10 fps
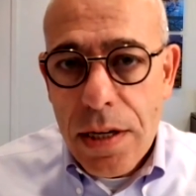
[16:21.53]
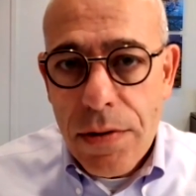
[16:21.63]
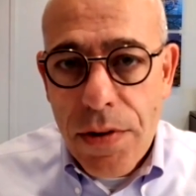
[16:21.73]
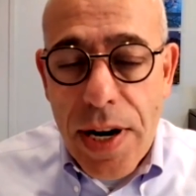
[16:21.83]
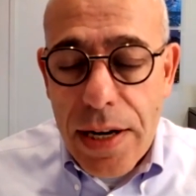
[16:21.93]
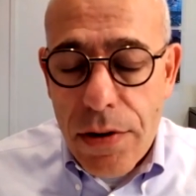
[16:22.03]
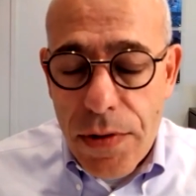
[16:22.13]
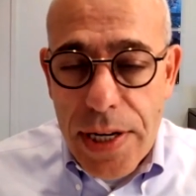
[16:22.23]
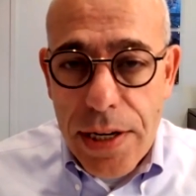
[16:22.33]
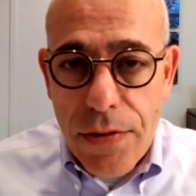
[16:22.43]

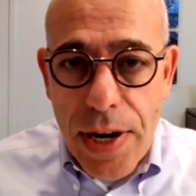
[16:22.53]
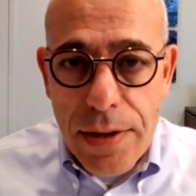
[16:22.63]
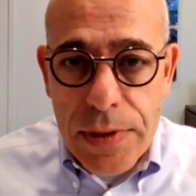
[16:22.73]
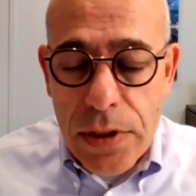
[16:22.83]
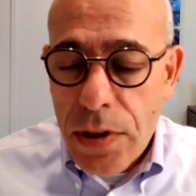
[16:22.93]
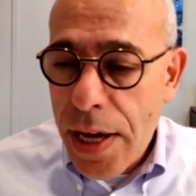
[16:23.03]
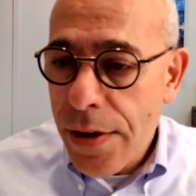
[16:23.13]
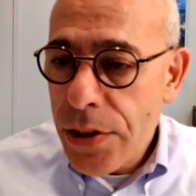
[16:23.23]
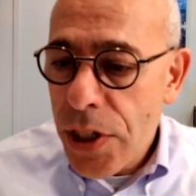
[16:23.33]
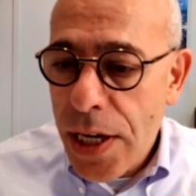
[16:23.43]
really relevant on
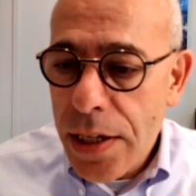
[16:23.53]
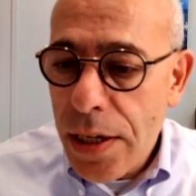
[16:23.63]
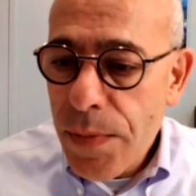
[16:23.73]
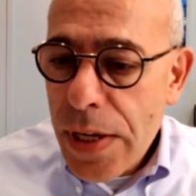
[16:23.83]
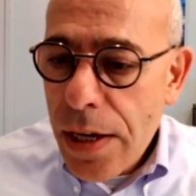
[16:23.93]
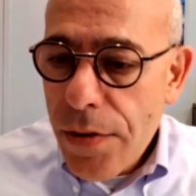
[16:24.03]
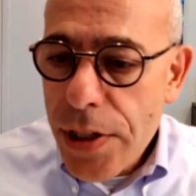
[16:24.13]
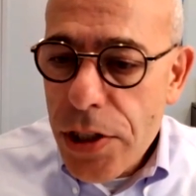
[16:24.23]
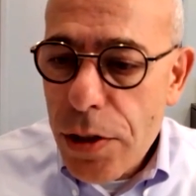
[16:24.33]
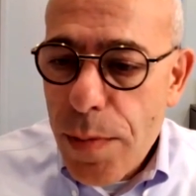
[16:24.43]
our agenda.
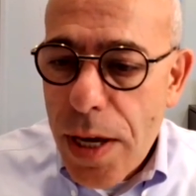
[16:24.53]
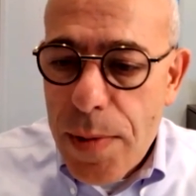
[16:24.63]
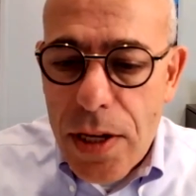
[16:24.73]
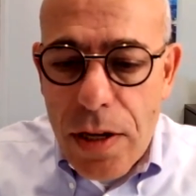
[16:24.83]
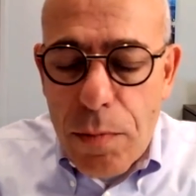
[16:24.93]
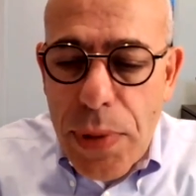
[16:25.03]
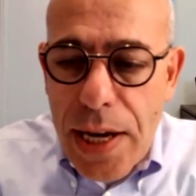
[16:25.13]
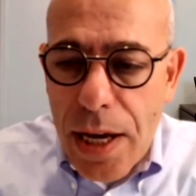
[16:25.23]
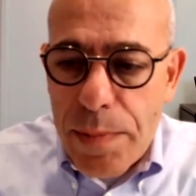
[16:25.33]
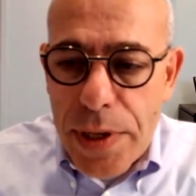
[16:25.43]
Richard, maybe you can
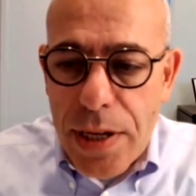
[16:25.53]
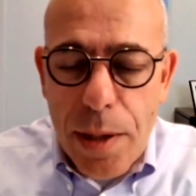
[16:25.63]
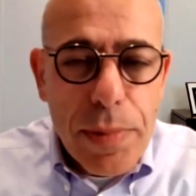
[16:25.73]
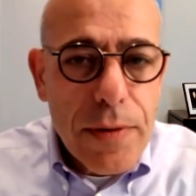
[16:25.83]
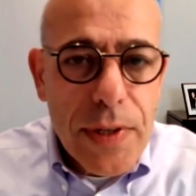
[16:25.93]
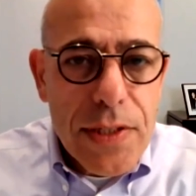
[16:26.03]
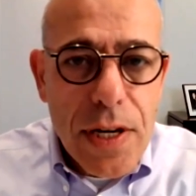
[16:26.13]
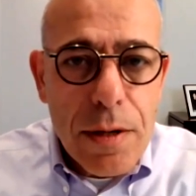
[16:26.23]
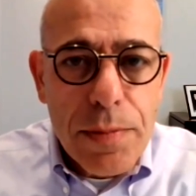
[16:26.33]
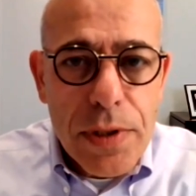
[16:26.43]
pick up a couple of
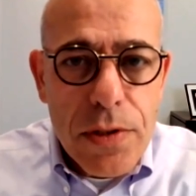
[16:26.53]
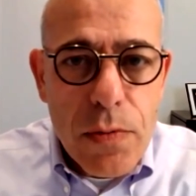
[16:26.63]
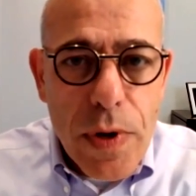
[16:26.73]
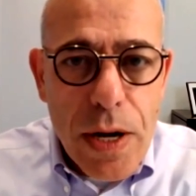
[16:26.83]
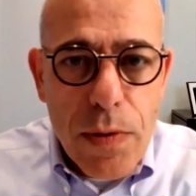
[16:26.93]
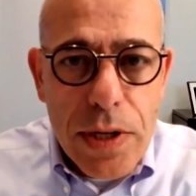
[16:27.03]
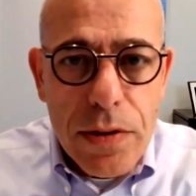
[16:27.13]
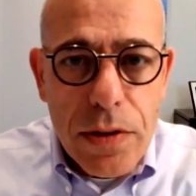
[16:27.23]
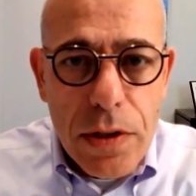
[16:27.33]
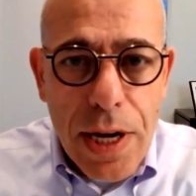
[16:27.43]
examples where
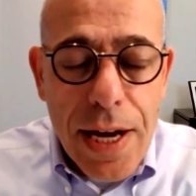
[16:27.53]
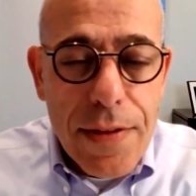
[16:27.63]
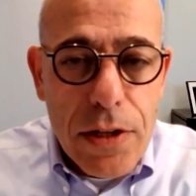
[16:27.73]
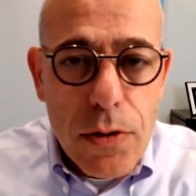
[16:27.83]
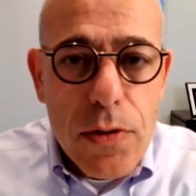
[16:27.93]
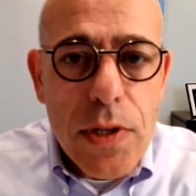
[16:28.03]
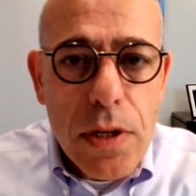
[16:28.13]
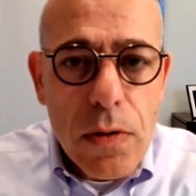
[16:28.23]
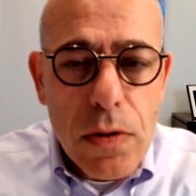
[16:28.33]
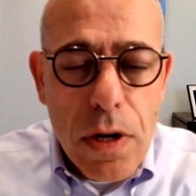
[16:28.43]
we're either
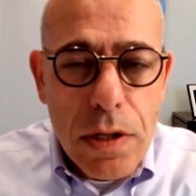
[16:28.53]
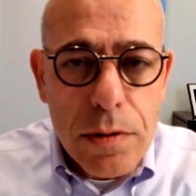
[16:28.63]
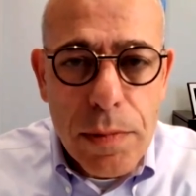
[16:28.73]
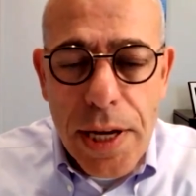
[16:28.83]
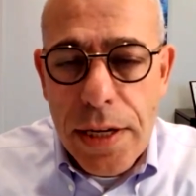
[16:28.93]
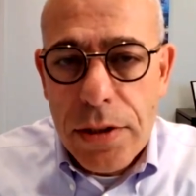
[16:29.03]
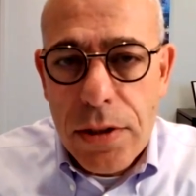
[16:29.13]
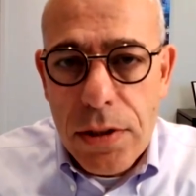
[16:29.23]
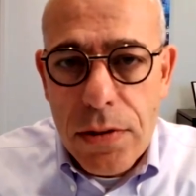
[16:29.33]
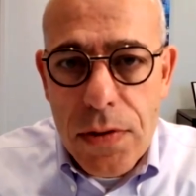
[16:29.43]
using or contemplating
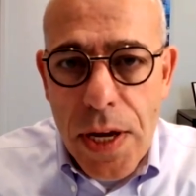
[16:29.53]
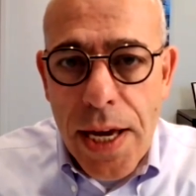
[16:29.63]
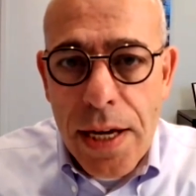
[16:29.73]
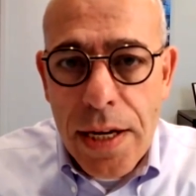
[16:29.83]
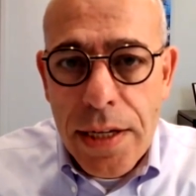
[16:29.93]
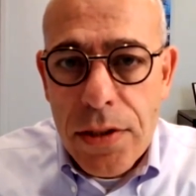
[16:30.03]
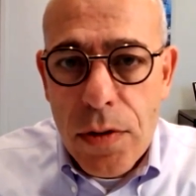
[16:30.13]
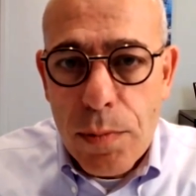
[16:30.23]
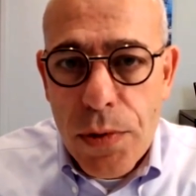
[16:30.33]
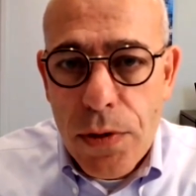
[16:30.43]
to use AI to
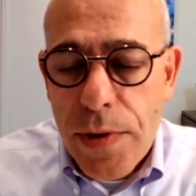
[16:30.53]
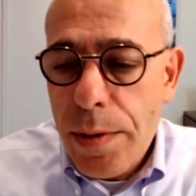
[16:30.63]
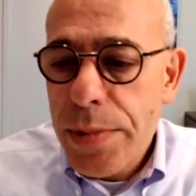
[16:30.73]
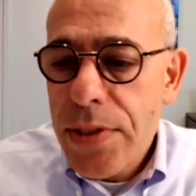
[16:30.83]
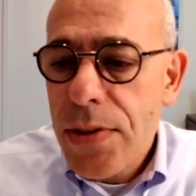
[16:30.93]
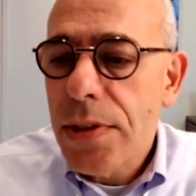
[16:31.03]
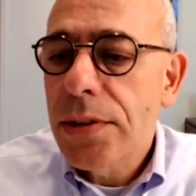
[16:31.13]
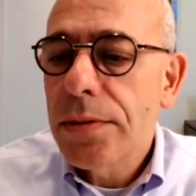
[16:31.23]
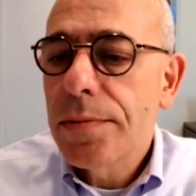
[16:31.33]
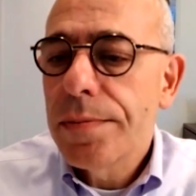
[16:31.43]
improve our business.